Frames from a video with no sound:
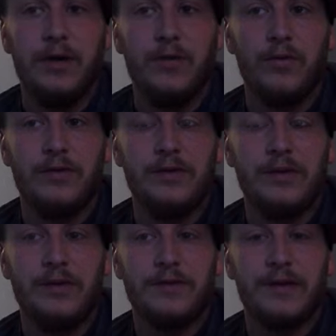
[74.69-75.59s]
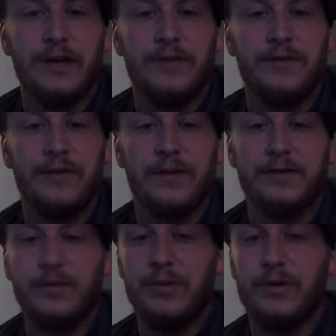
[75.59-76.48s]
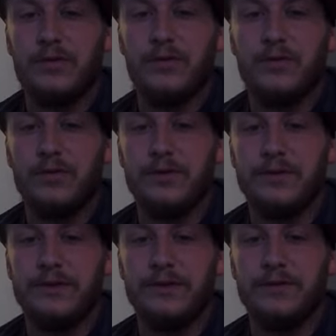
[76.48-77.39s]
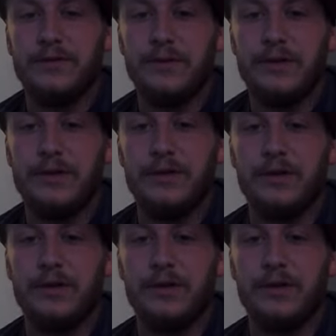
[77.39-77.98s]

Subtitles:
when she does that, I feel like it's a bit too greasy for me.